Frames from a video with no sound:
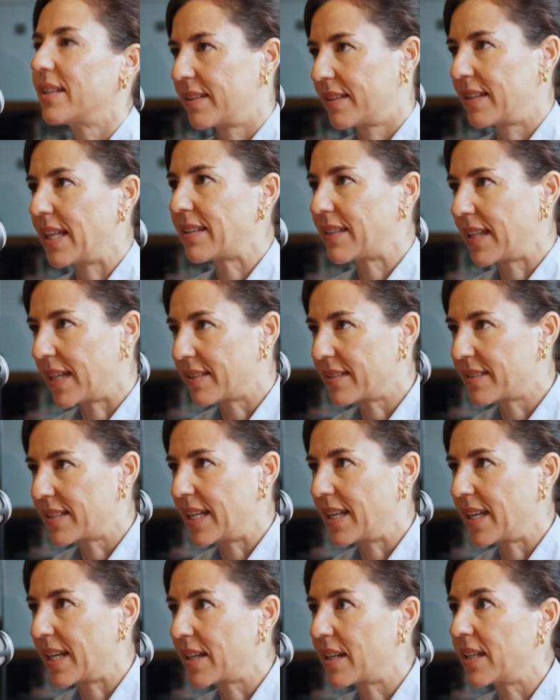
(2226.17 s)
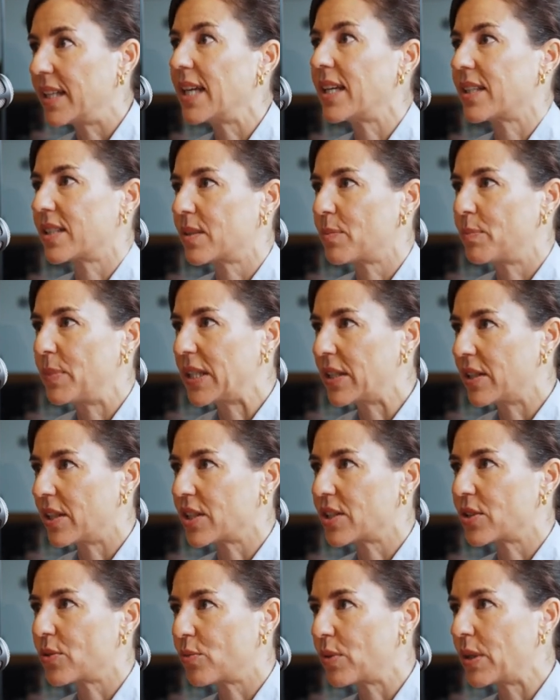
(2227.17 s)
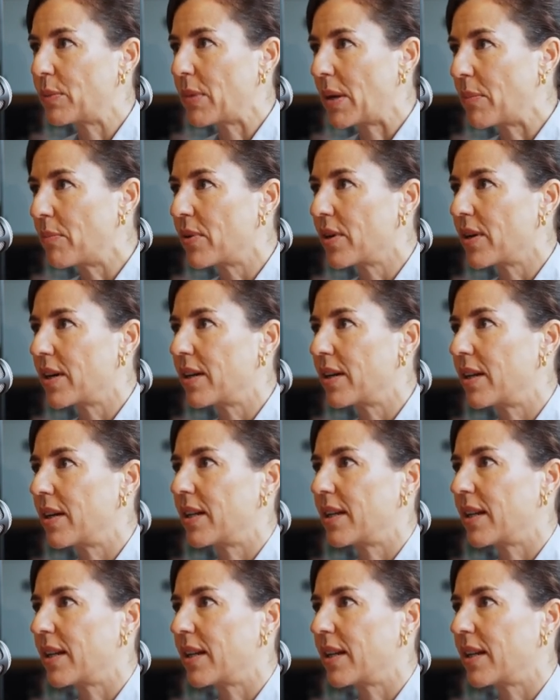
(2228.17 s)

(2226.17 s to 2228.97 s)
That can say, like, yes, because remember,